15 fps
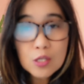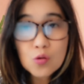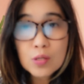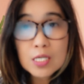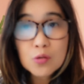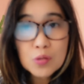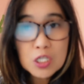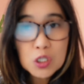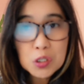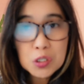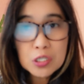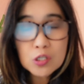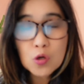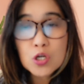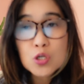You can
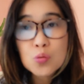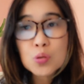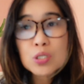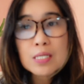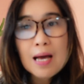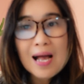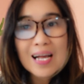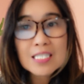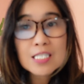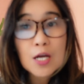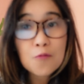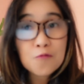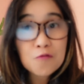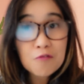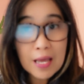research or you could ask
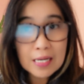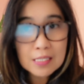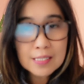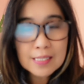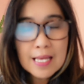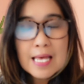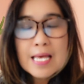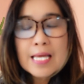friends.